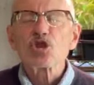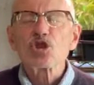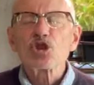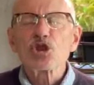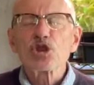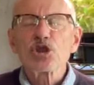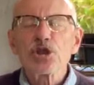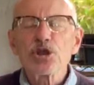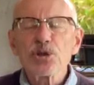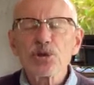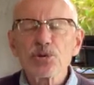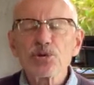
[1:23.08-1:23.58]

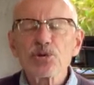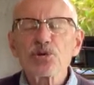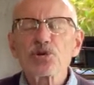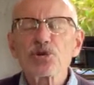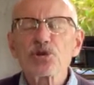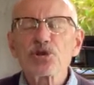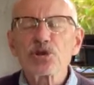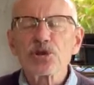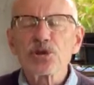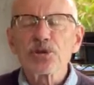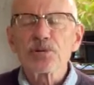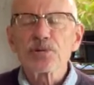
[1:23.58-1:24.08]

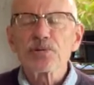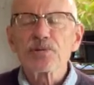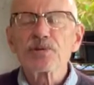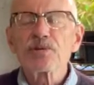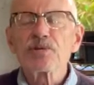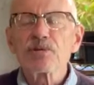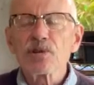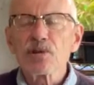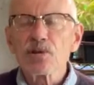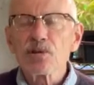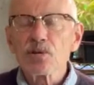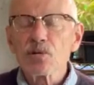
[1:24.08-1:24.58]
choose to
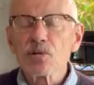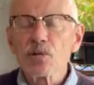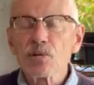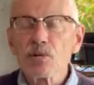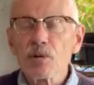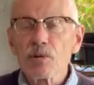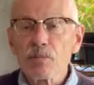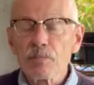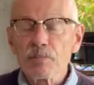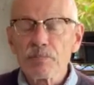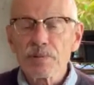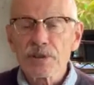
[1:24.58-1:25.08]
grow
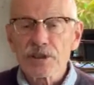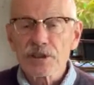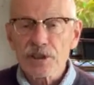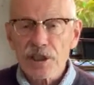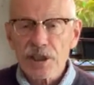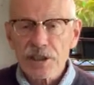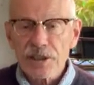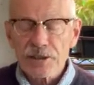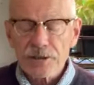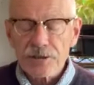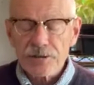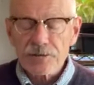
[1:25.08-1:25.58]

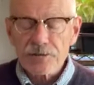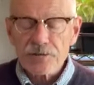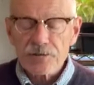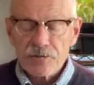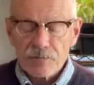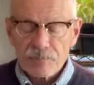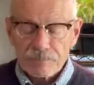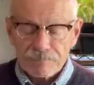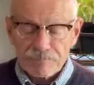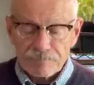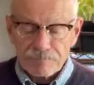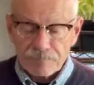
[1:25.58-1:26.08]

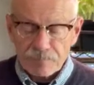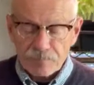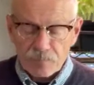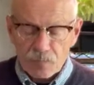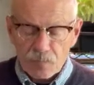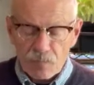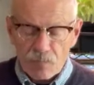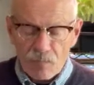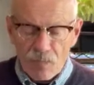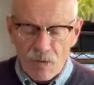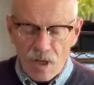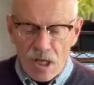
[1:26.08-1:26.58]
potatoes,
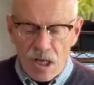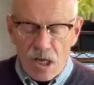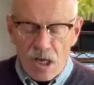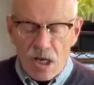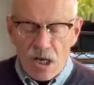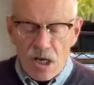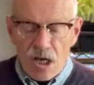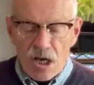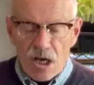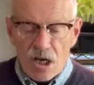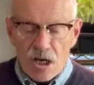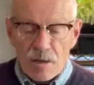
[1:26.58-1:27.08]

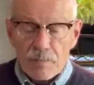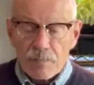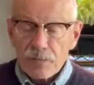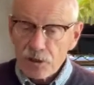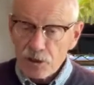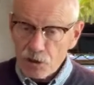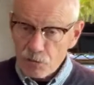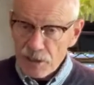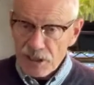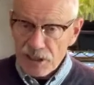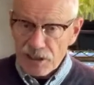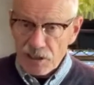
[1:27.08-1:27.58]
um,
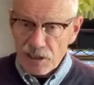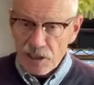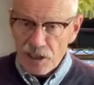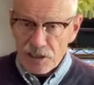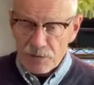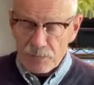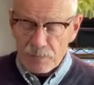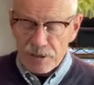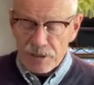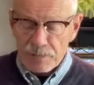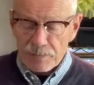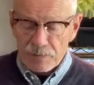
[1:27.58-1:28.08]
you'll make a lot
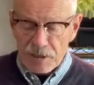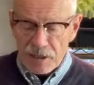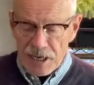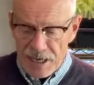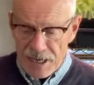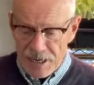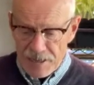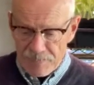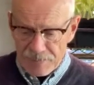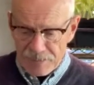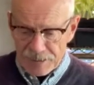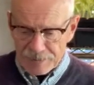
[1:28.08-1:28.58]
of people
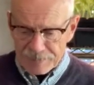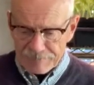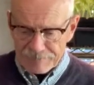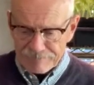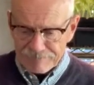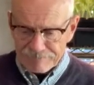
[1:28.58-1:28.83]
happy.